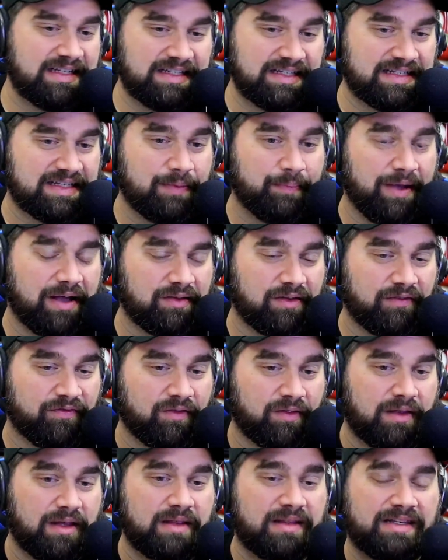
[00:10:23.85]
This is just about the,
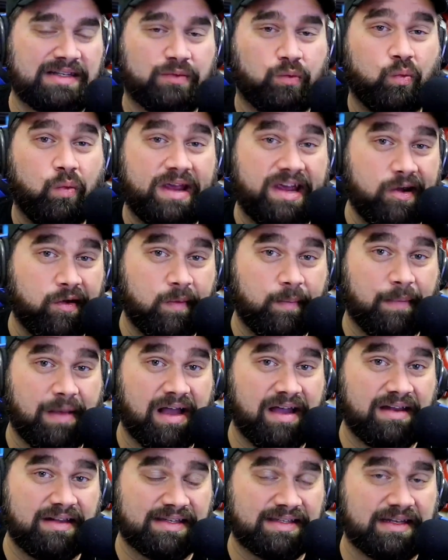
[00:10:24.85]
uh, these weird
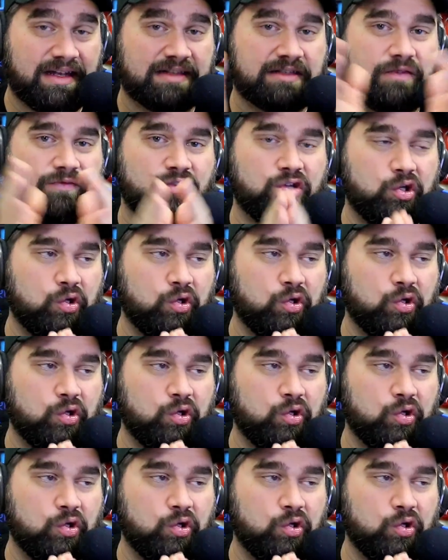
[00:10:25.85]
mindsets of